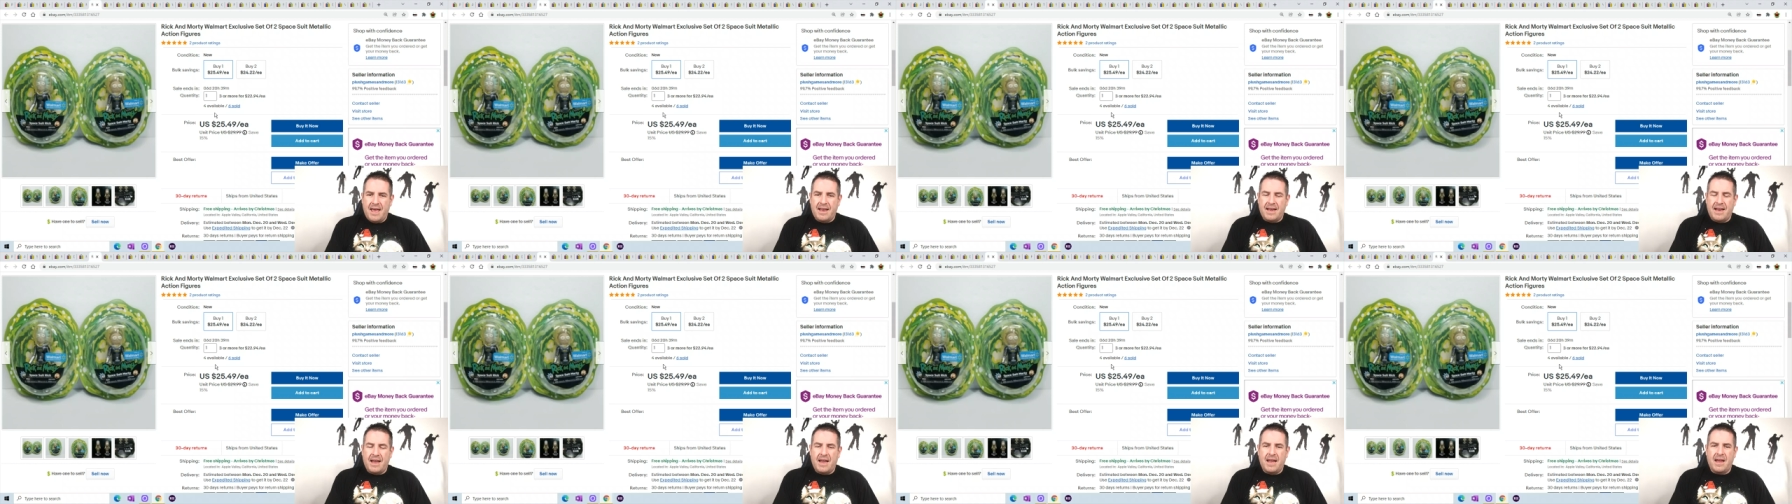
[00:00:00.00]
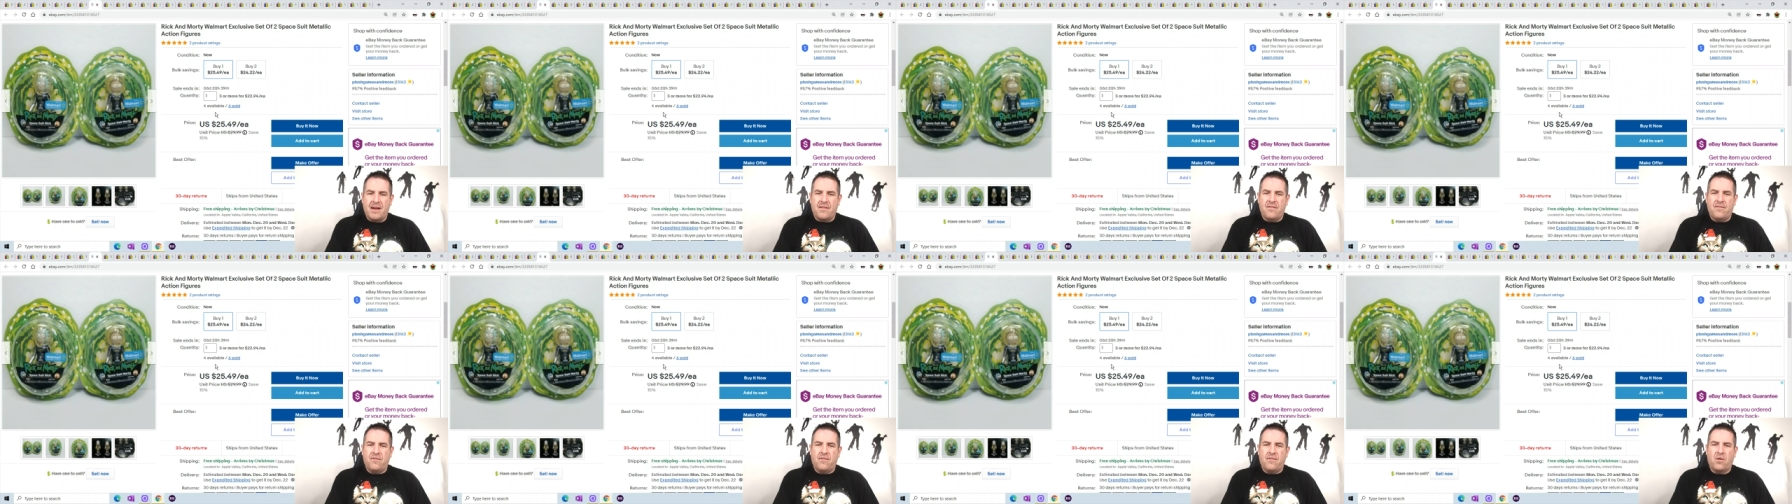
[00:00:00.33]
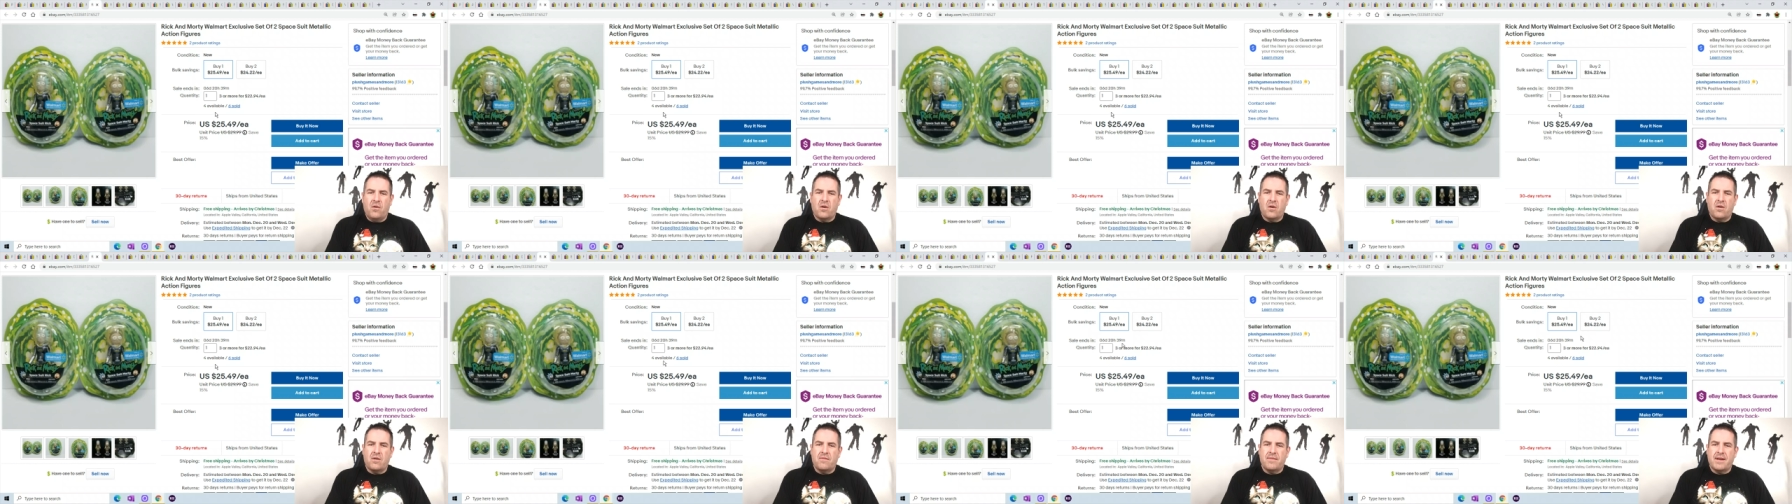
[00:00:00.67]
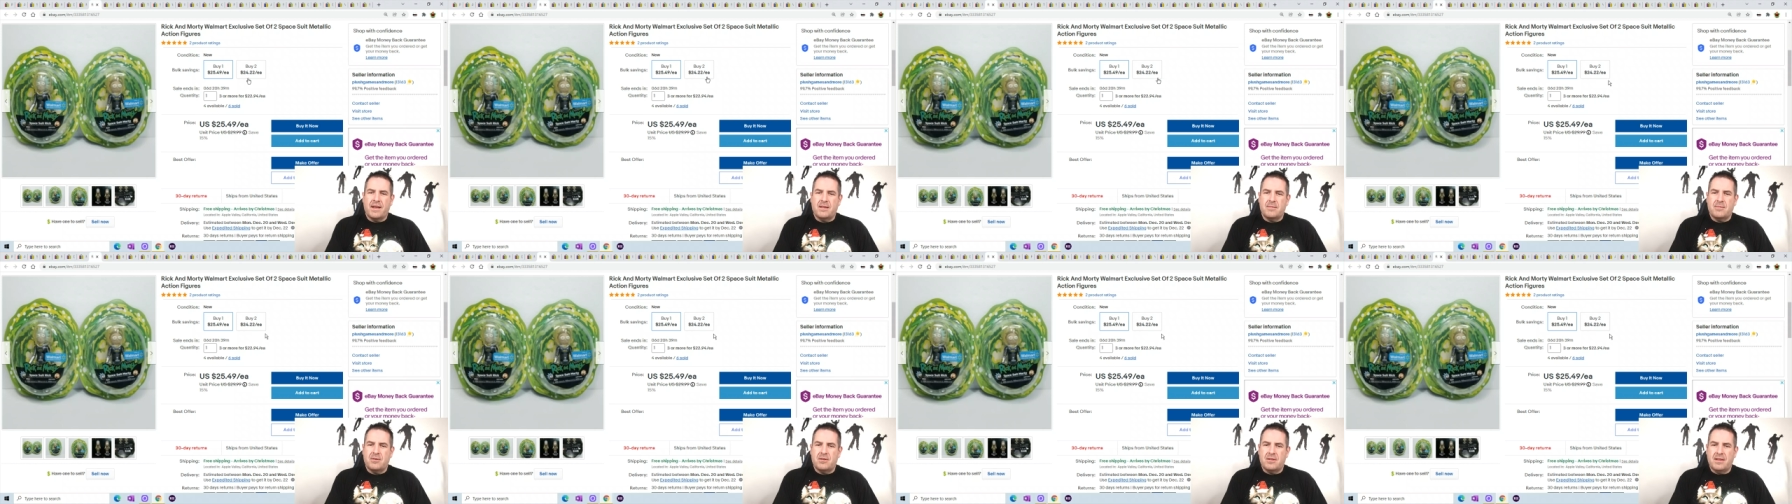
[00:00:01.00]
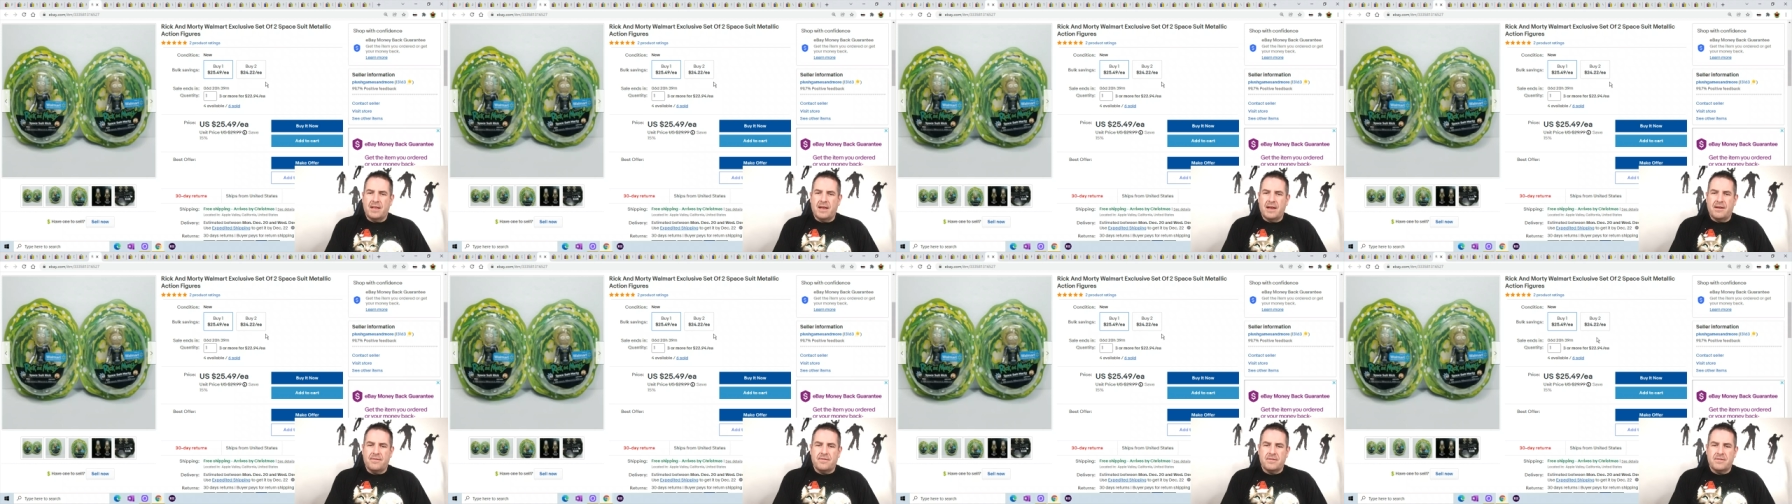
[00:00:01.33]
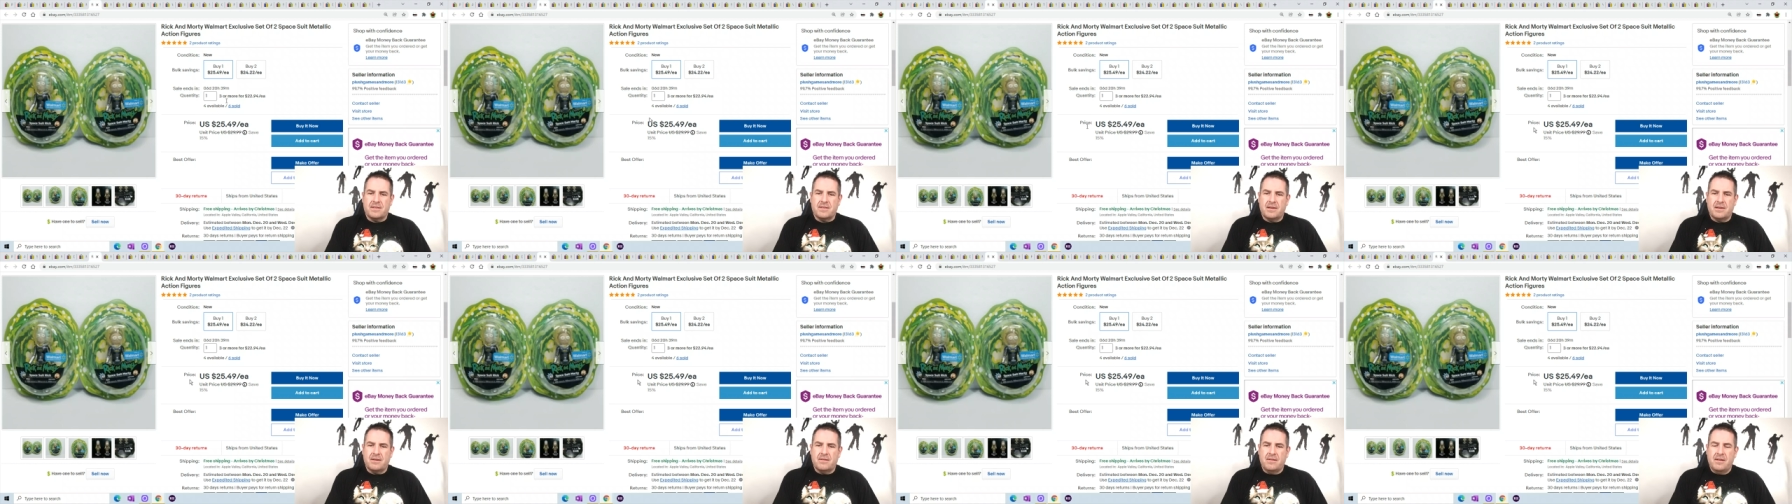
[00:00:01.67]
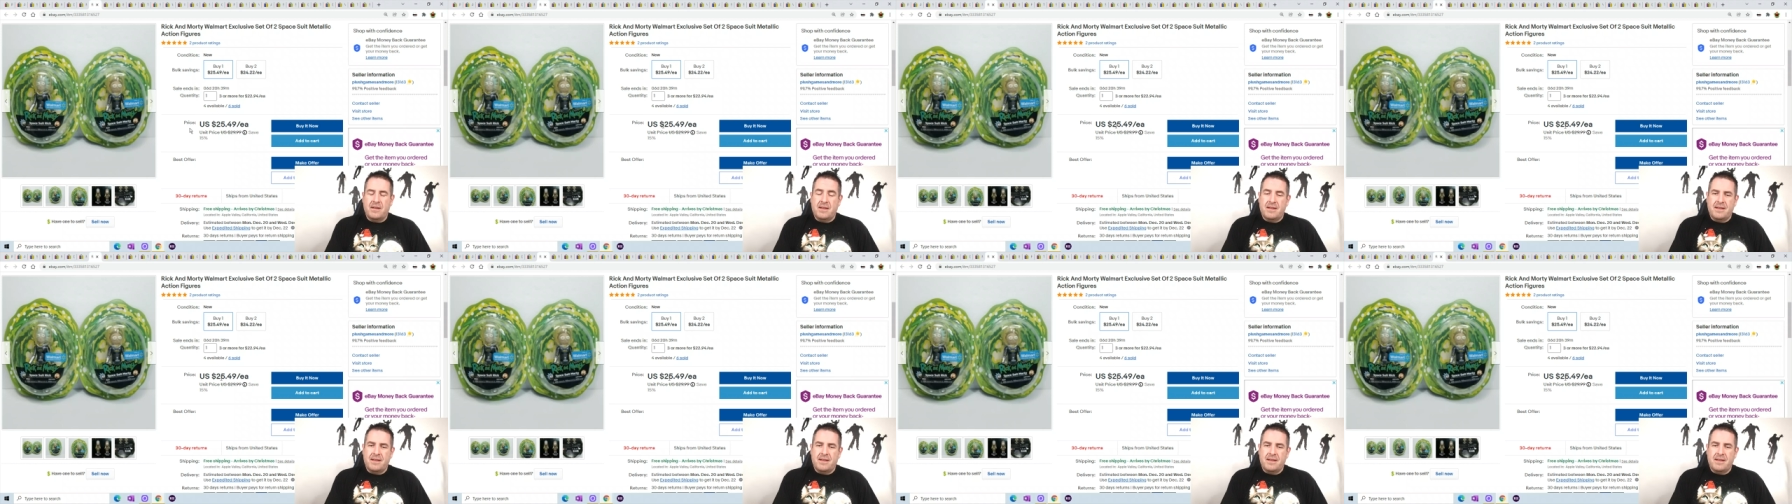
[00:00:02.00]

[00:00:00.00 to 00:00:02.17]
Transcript: I have four available left. So